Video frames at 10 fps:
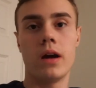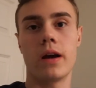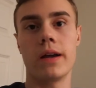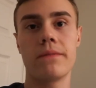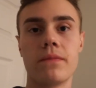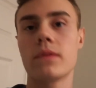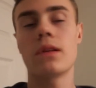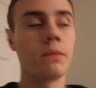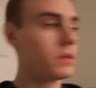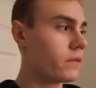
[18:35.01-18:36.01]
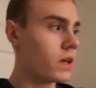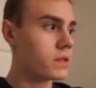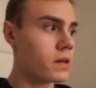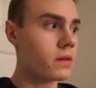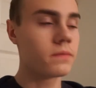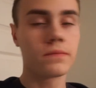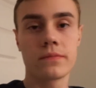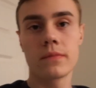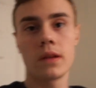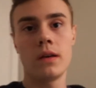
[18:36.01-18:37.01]
All right, I'm gonna leave you guys there.
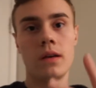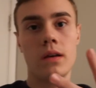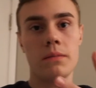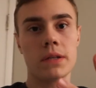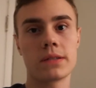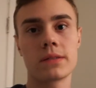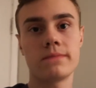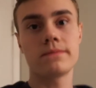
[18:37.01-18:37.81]
Peace.